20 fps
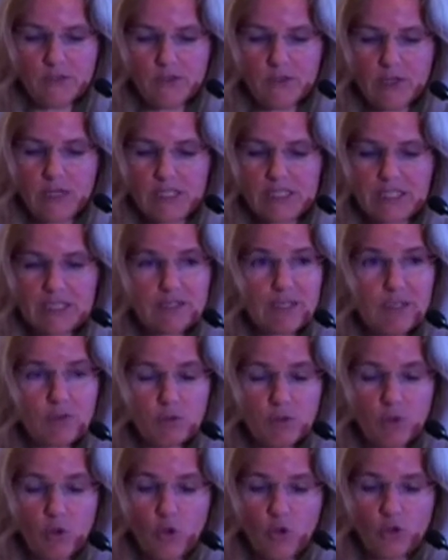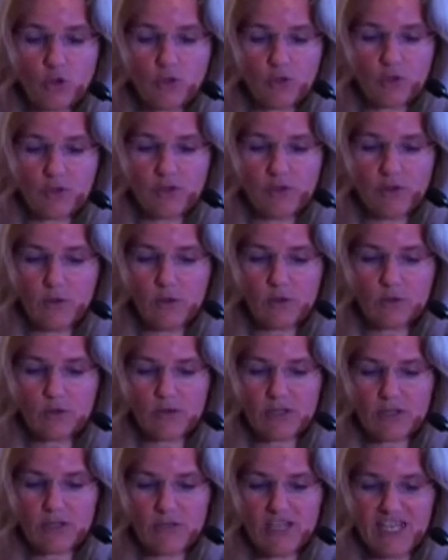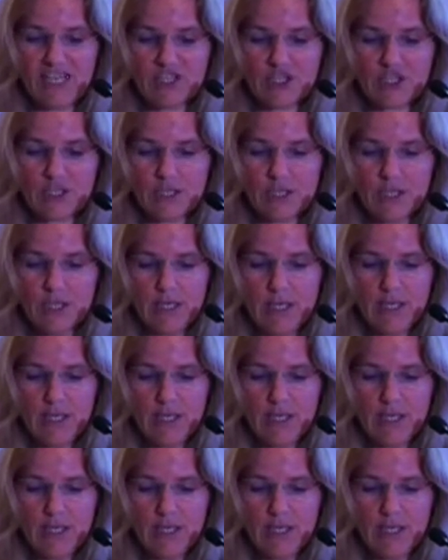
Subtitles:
with altered cerebral autoregulation,